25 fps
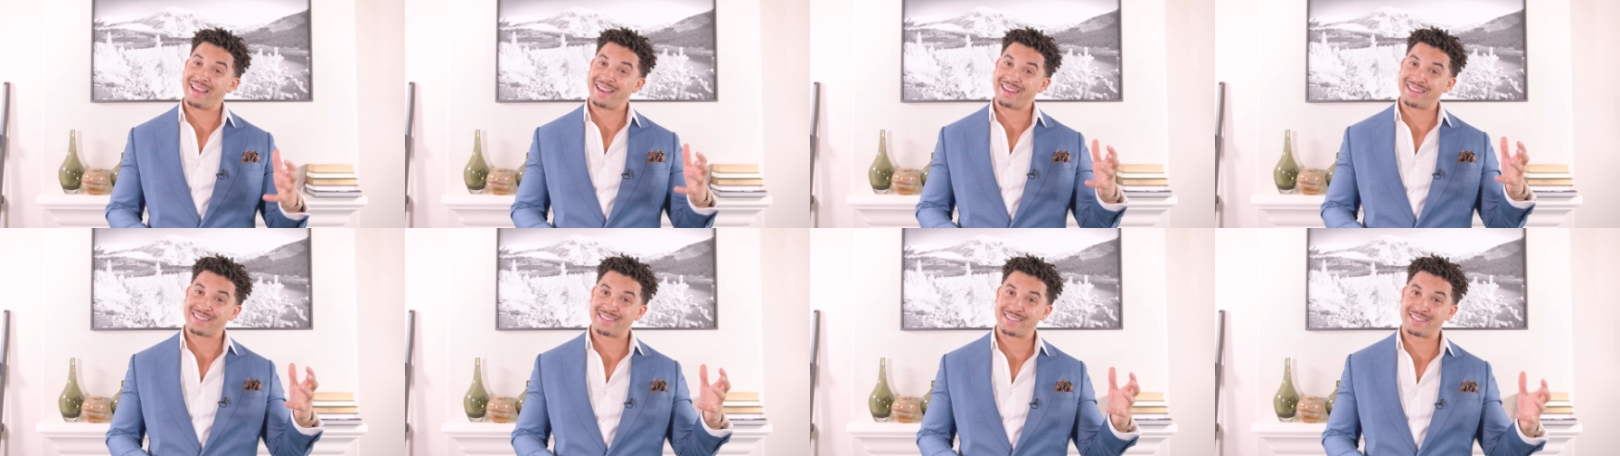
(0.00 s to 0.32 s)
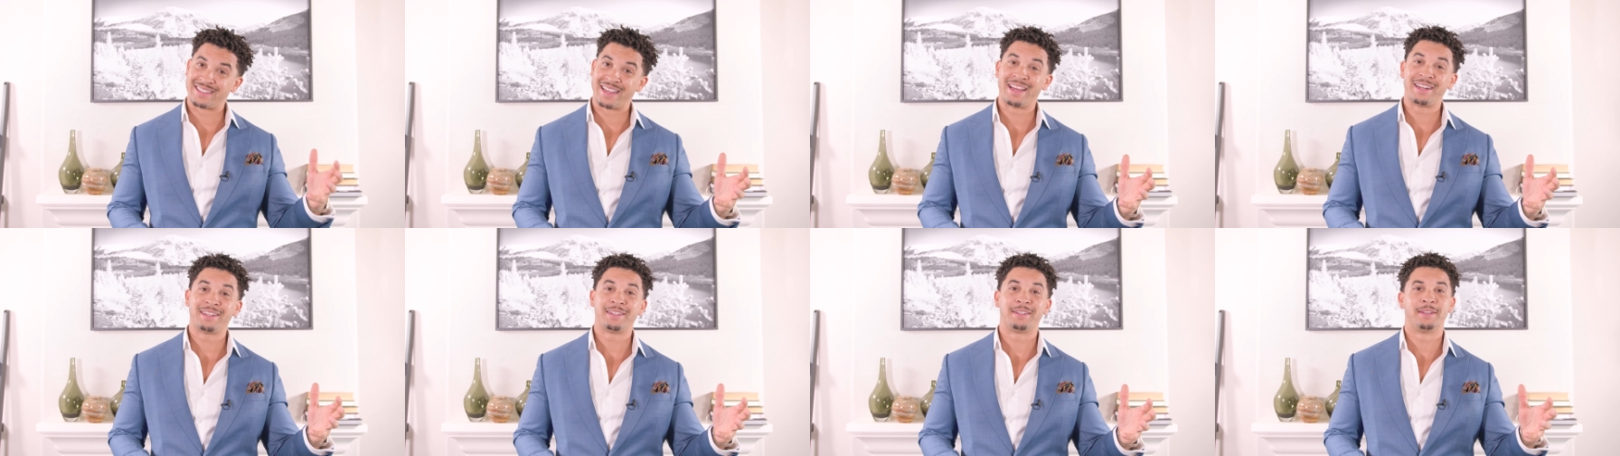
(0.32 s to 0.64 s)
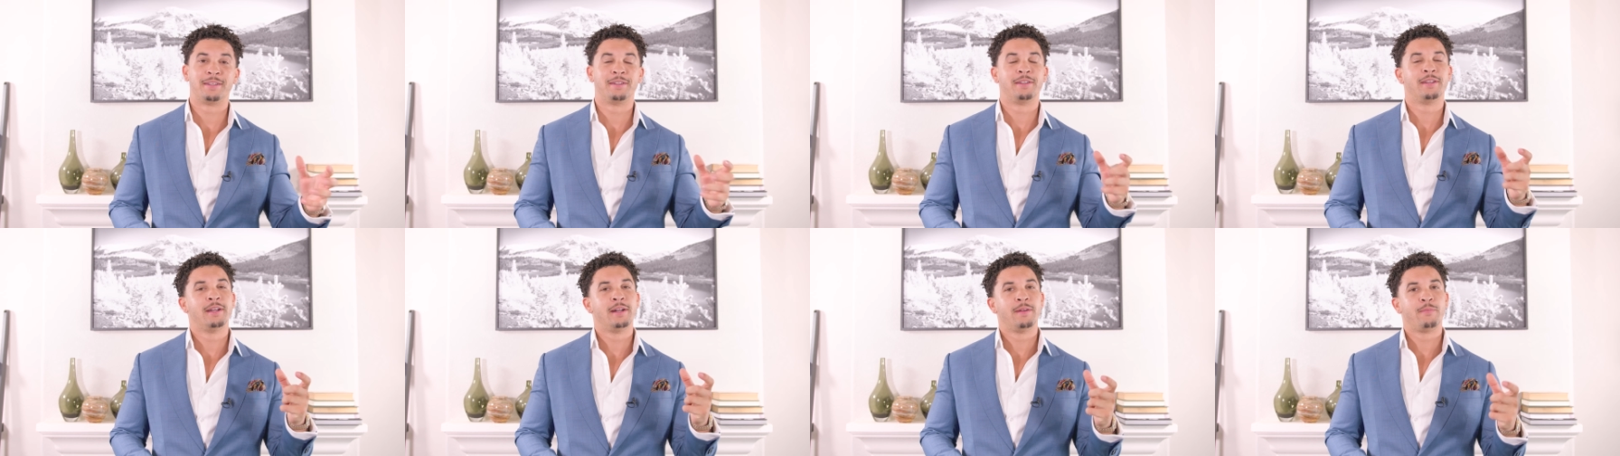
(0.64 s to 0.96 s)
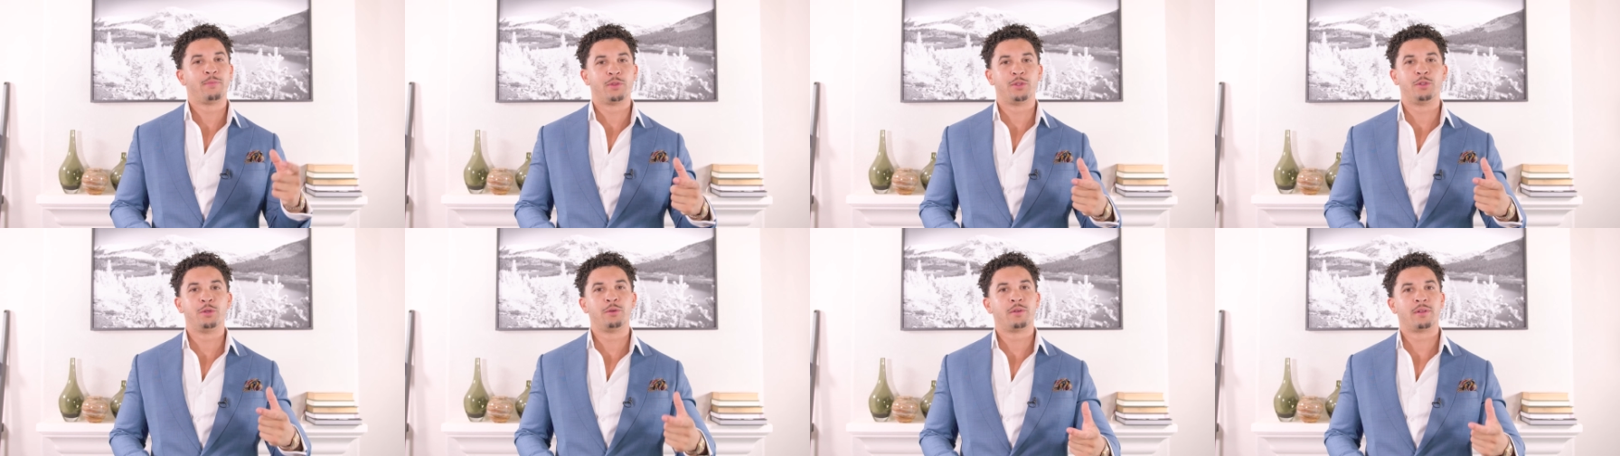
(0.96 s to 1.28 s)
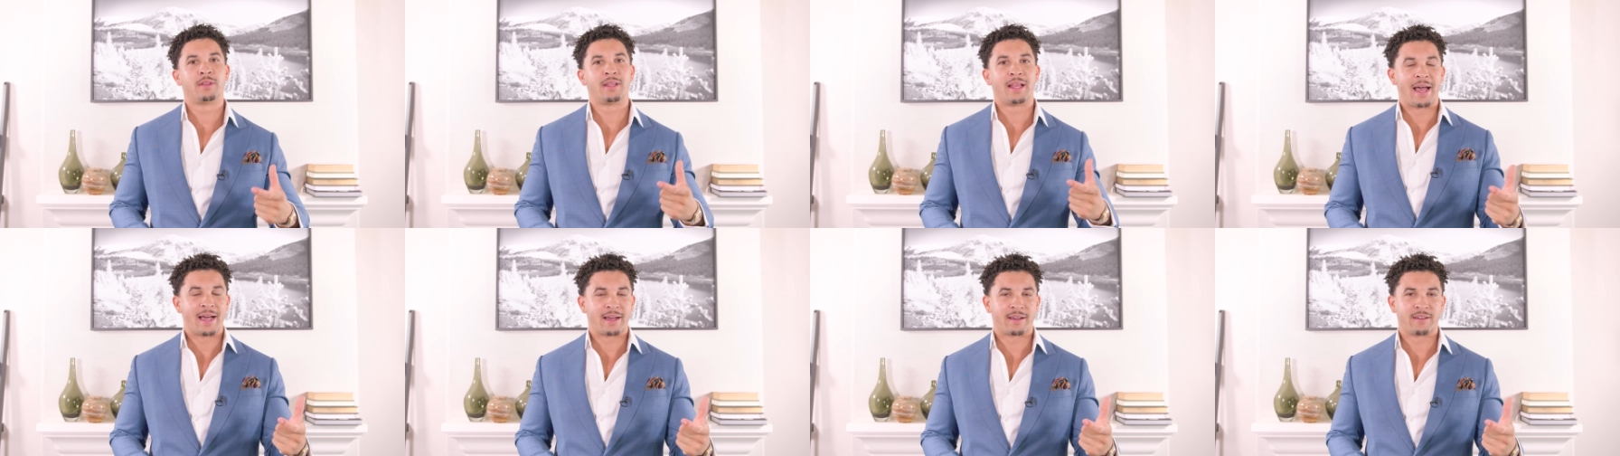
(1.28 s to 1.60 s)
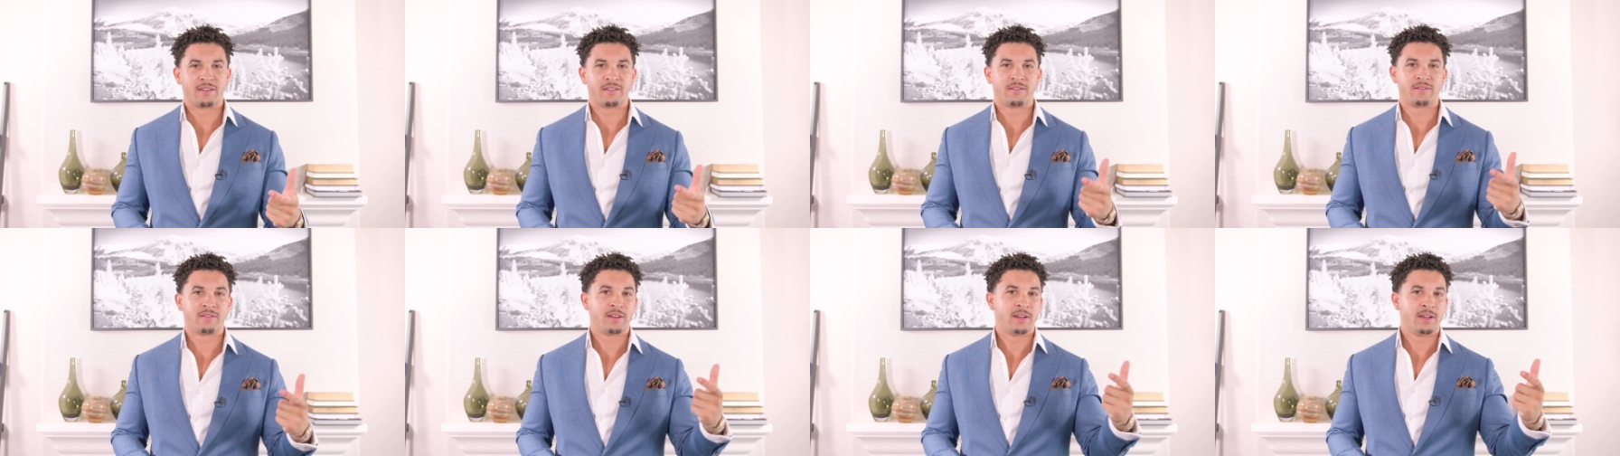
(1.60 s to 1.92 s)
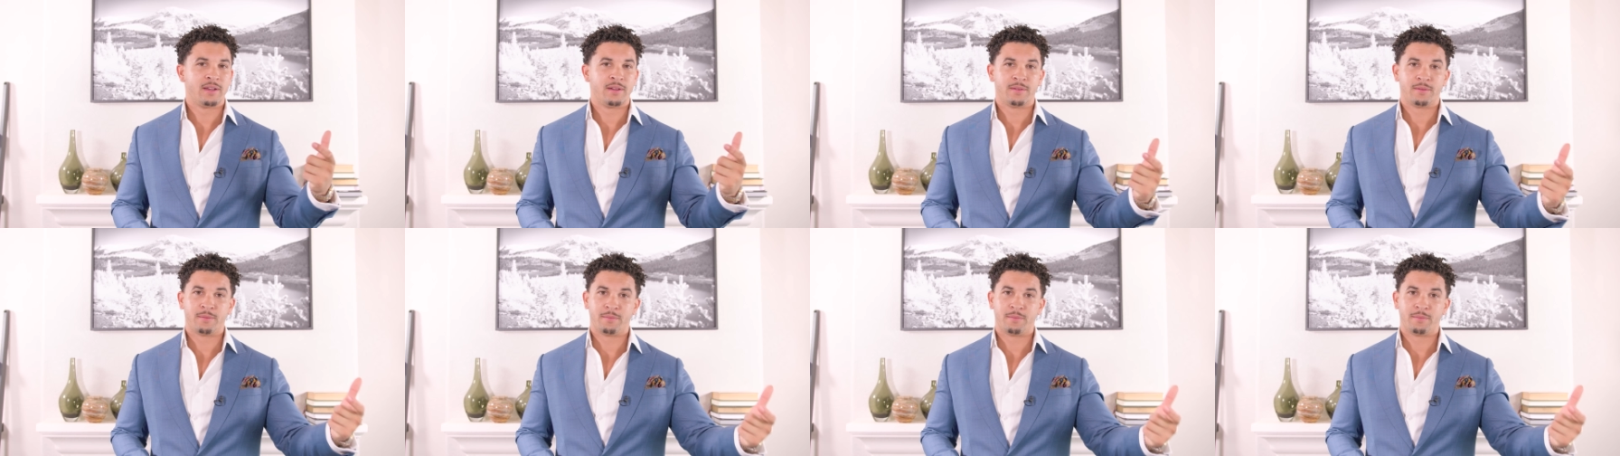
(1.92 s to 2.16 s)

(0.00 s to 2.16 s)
extended due to lack of